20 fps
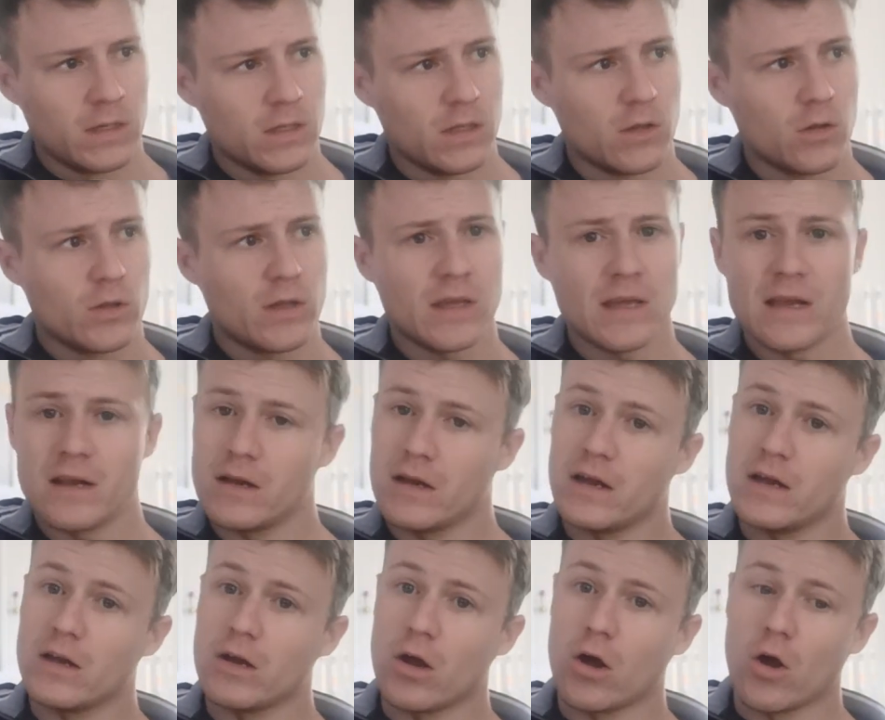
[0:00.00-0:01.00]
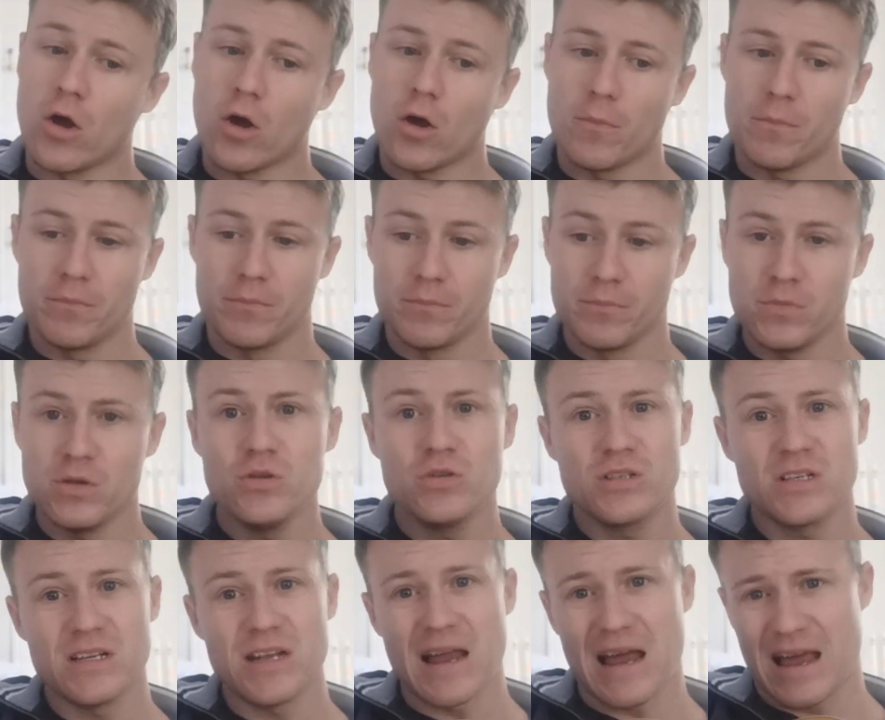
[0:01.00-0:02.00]
you're looking at a
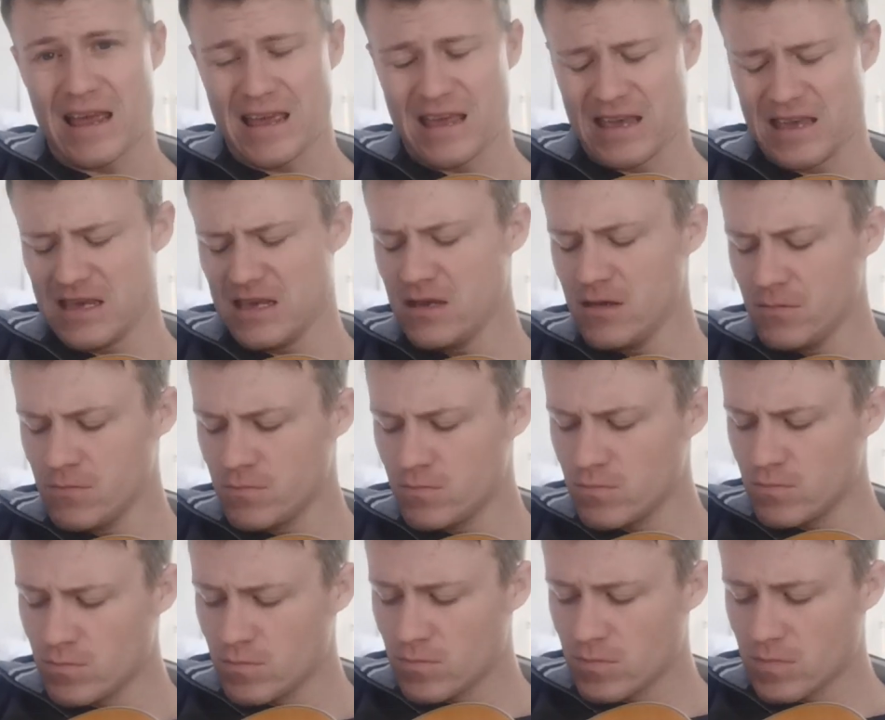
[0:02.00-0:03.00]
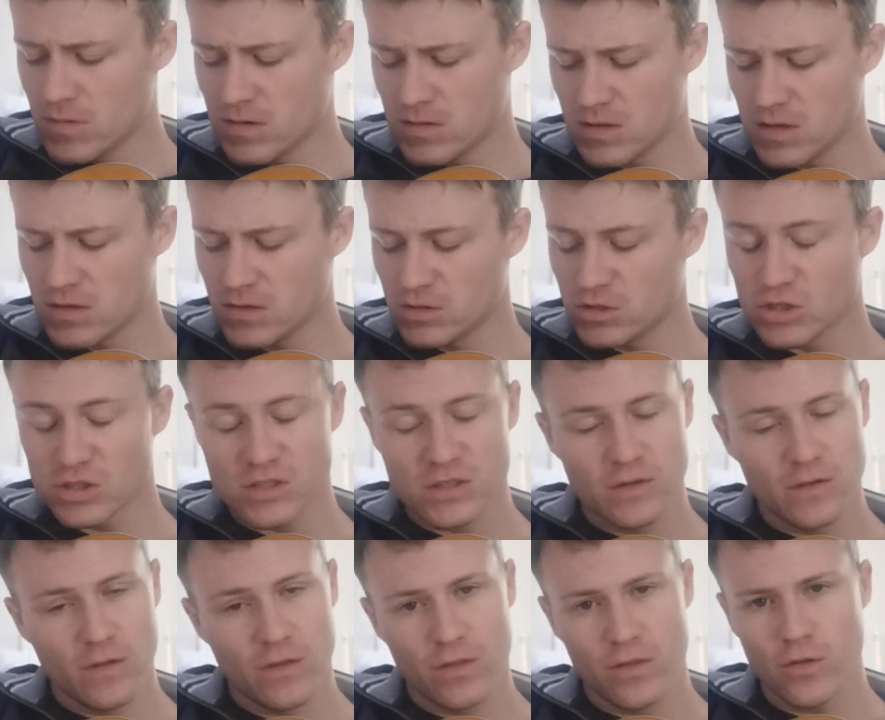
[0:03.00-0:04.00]
muted E, and then
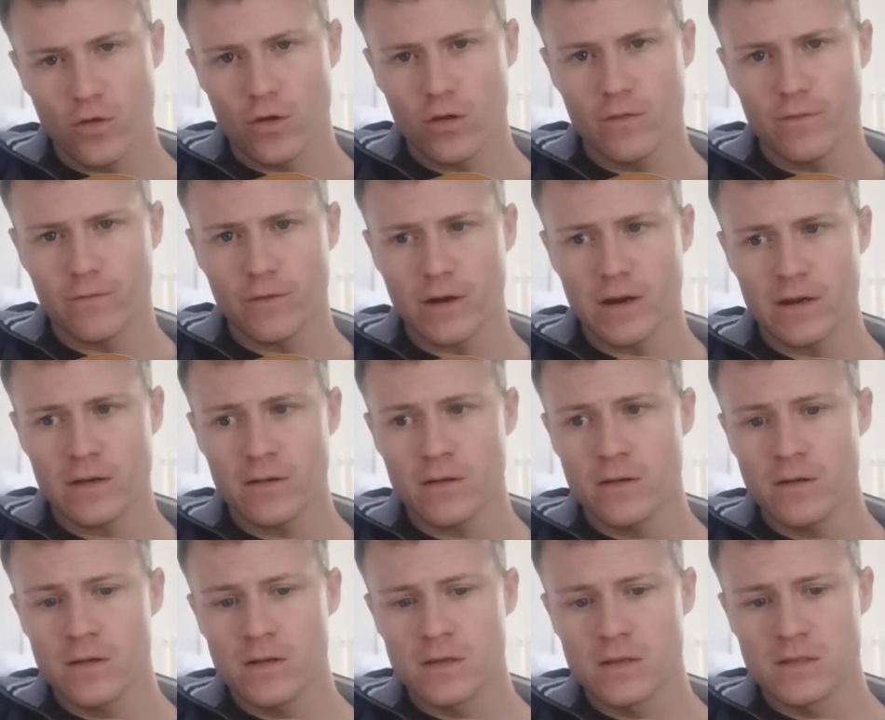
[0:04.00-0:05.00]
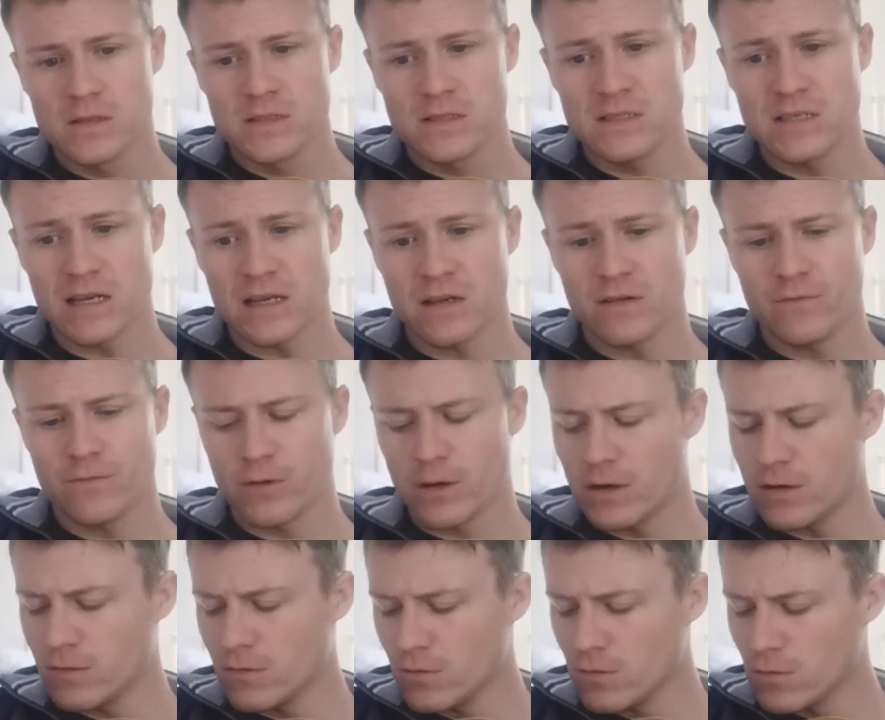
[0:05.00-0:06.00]
just 3rd fret, 2nd
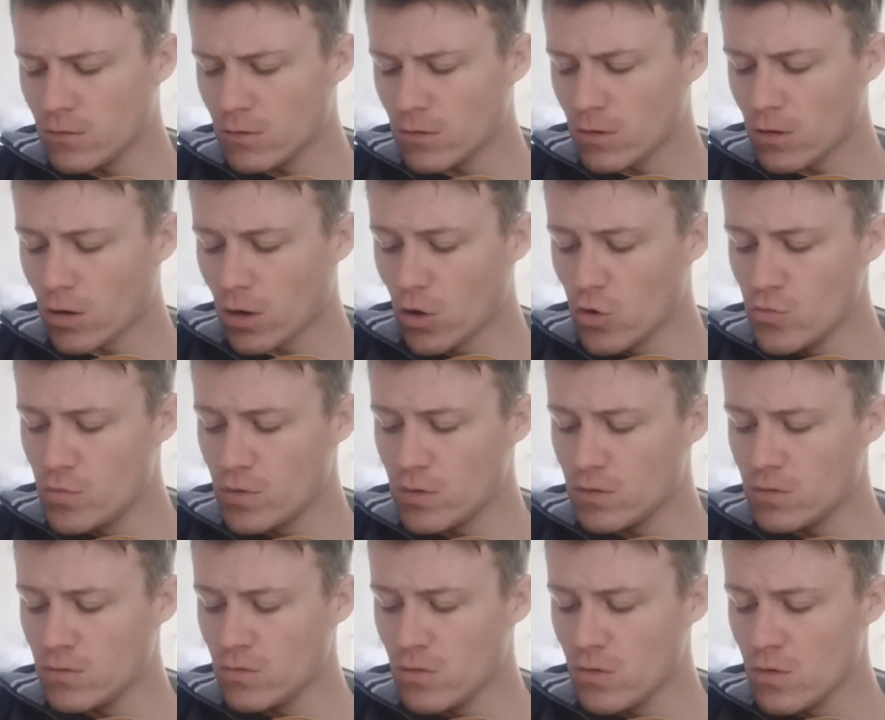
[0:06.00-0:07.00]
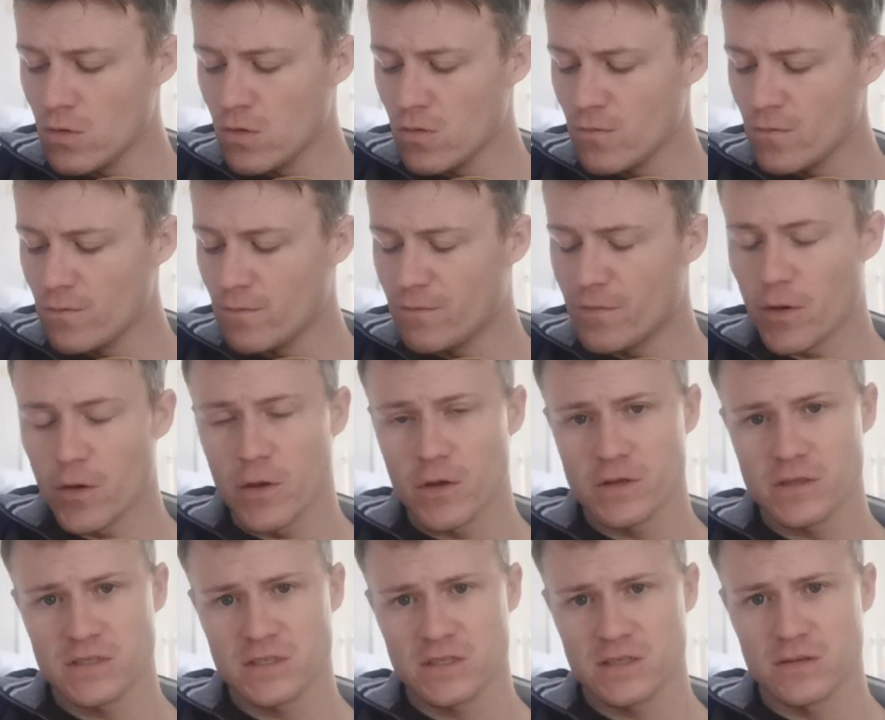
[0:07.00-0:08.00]
fret, open,
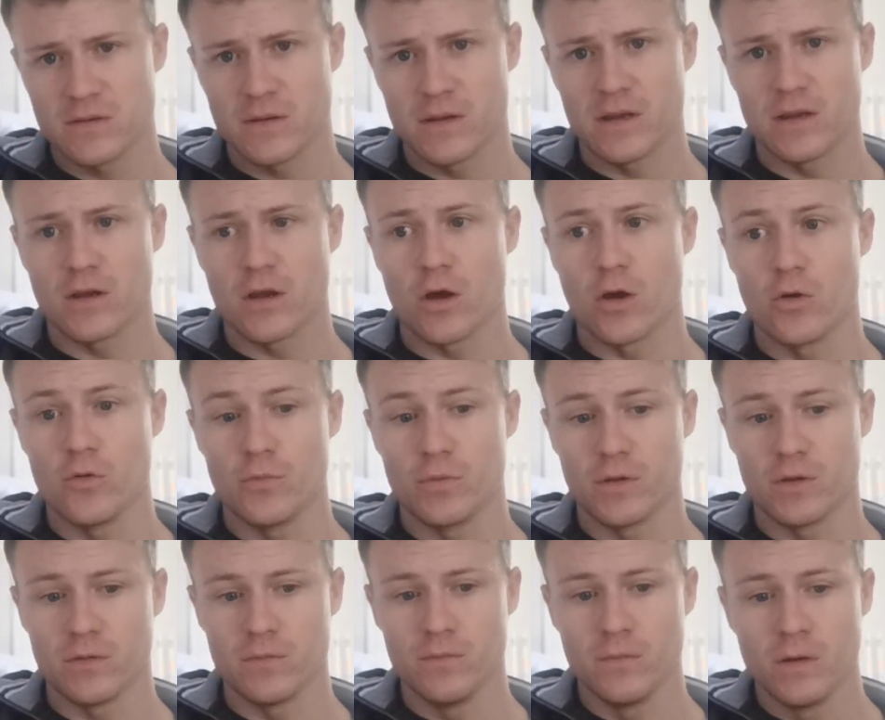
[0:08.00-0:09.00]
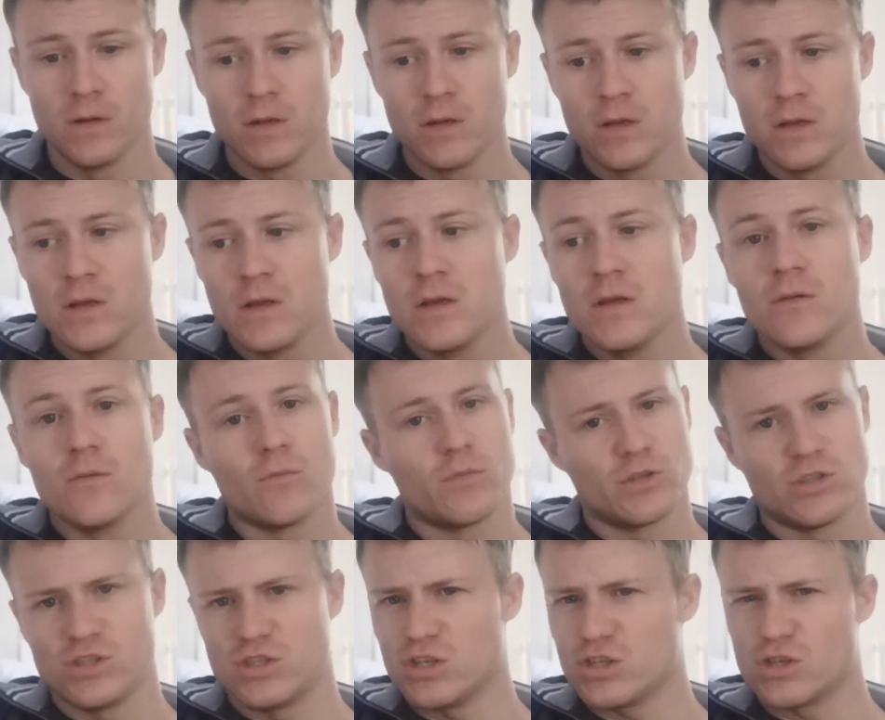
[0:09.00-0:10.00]
1st, and open,
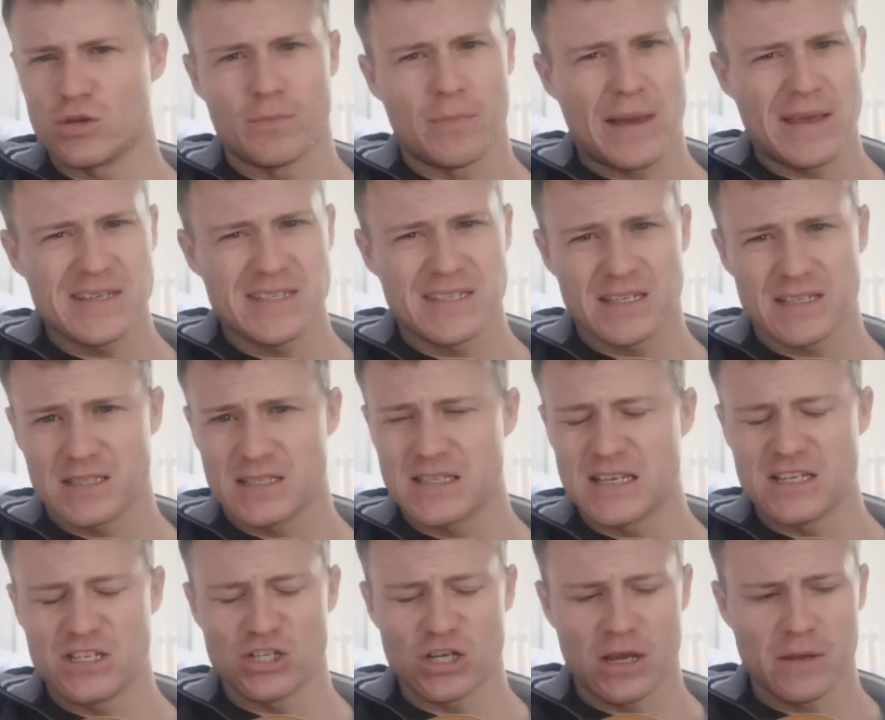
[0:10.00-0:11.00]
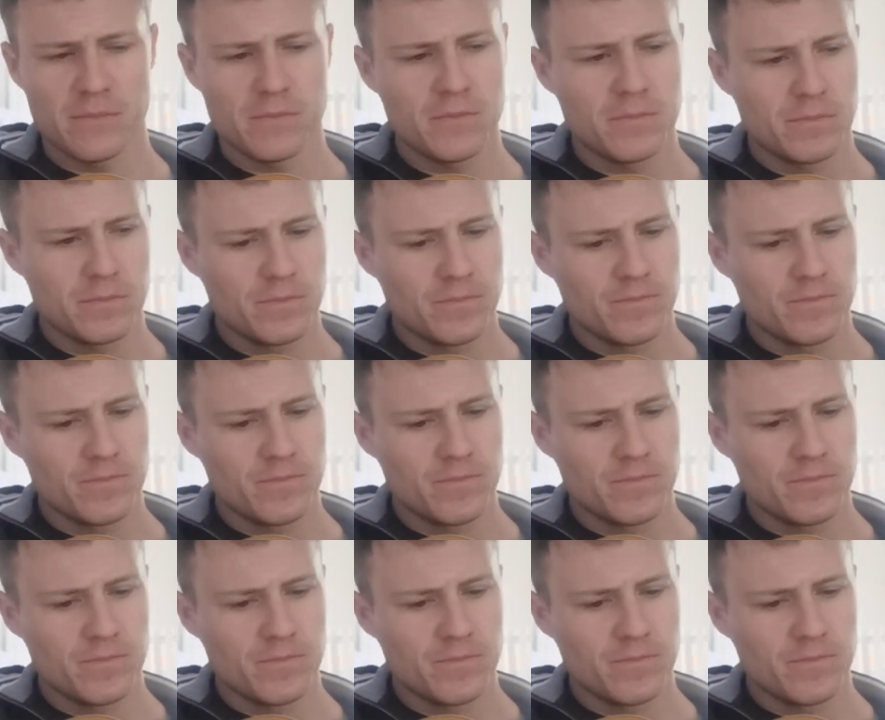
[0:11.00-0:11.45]
which is just your basic C shape.